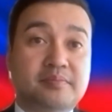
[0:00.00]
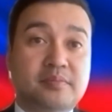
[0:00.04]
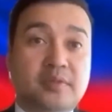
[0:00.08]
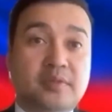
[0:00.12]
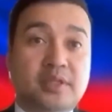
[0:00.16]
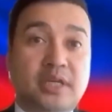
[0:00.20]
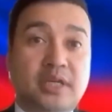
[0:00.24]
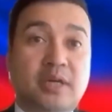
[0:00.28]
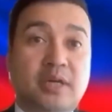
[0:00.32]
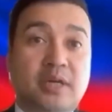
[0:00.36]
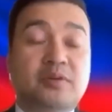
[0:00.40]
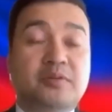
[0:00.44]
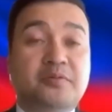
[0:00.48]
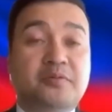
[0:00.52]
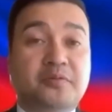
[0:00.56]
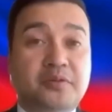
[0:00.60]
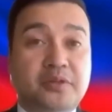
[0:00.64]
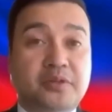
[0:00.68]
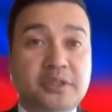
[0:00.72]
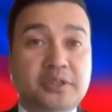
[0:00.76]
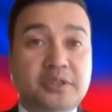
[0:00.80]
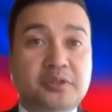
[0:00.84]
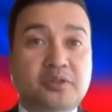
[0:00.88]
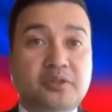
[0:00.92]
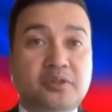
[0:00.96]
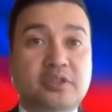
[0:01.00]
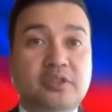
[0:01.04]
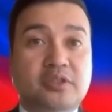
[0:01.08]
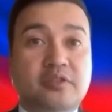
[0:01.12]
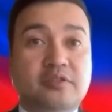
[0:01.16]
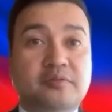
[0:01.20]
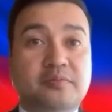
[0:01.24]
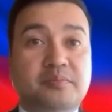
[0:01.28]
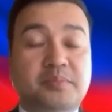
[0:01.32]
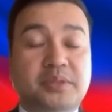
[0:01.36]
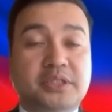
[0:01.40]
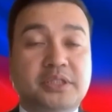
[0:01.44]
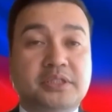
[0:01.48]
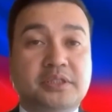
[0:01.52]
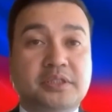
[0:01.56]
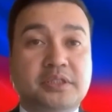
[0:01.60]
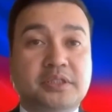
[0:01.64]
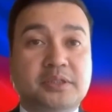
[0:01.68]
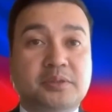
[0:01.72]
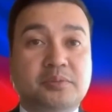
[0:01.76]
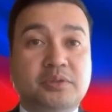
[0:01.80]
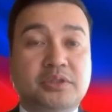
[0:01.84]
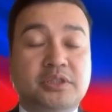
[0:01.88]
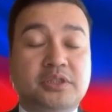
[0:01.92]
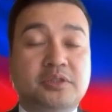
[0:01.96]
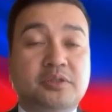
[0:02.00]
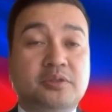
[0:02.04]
our first order of business was